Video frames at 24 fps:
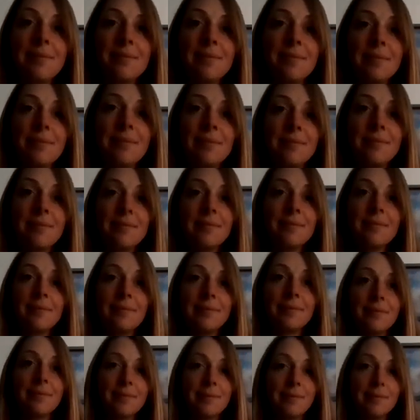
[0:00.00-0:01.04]

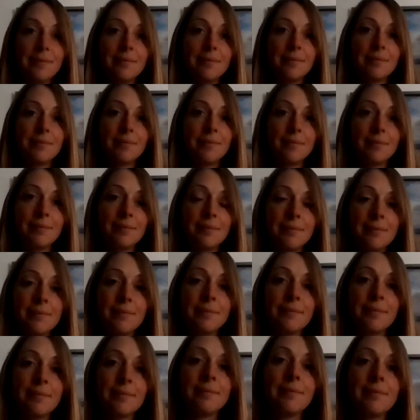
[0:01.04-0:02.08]

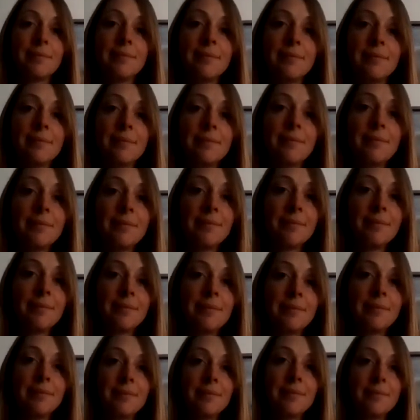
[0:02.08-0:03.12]

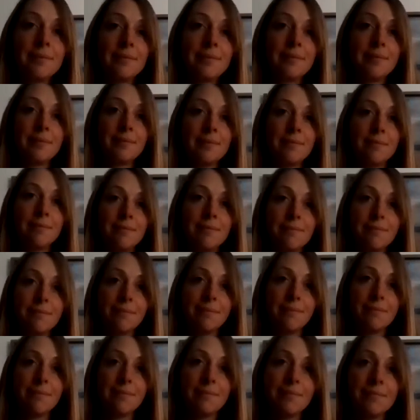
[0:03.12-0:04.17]

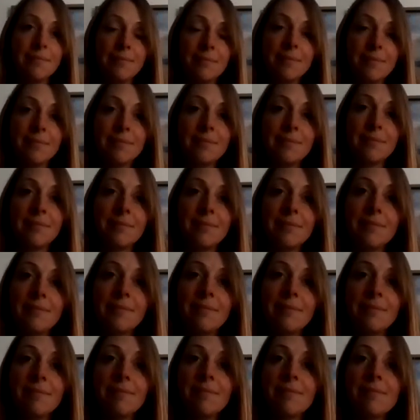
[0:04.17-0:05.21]

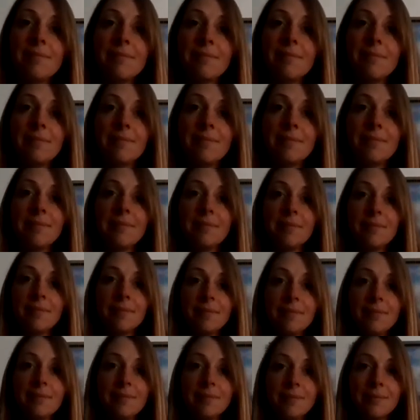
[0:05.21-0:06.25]

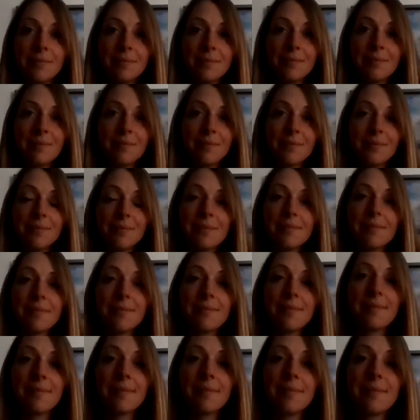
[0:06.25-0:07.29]

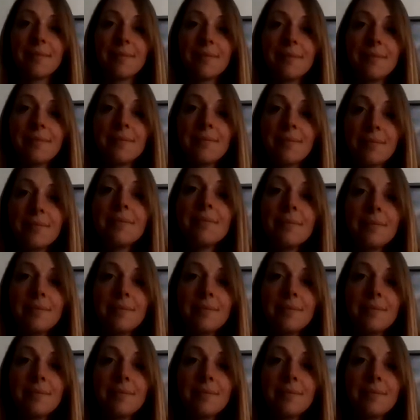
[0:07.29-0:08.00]
This person isn't speaking.